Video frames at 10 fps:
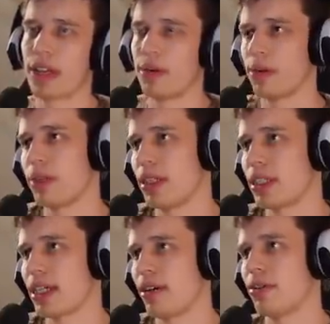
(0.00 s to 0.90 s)
I'm not being
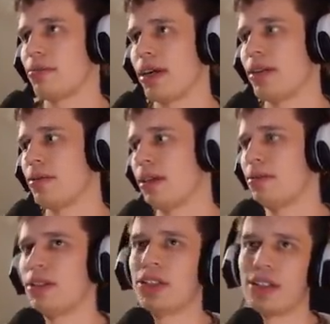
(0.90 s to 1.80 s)
scouted, by the way,
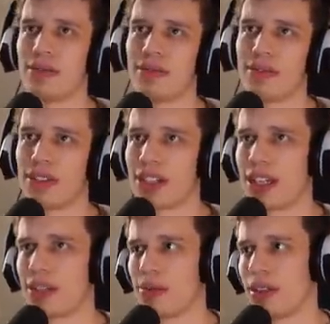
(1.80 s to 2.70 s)
which
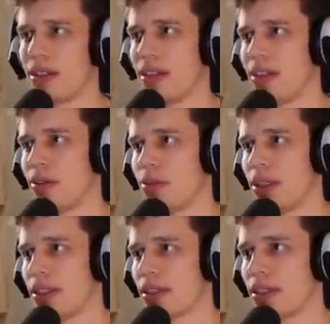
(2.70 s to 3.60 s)
scares me a little
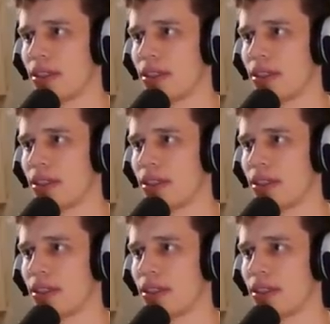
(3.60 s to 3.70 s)
bit.